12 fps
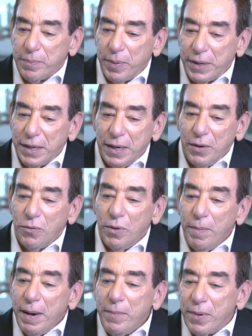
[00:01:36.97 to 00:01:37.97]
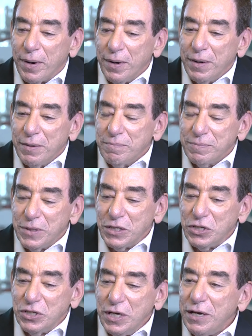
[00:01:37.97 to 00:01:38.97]
But remember, the
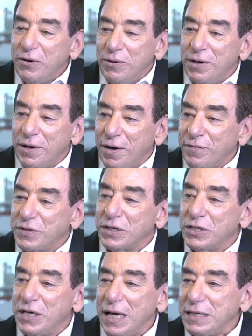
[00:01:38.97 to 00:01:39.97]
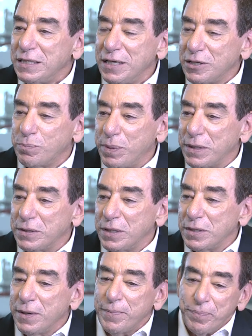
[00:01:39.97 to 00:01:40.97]
secret of success in this
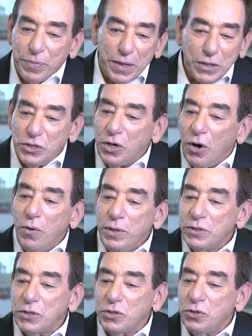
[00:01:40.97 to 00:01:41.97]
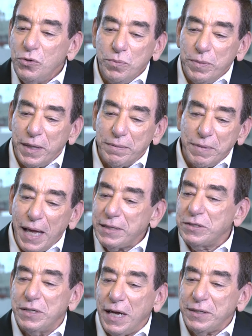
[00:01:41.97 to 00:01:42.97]
business is to always assume that
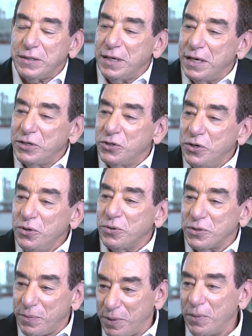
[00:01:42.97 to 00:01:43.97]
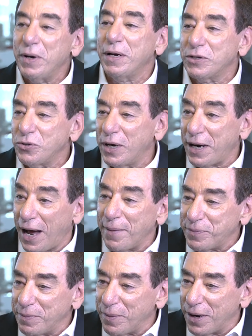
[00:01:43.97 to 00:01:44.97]
that's yesterday's news. I mean, we're going to try and
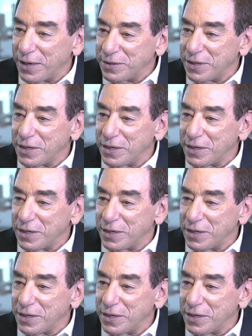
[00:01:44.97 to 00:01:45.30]
optimize right.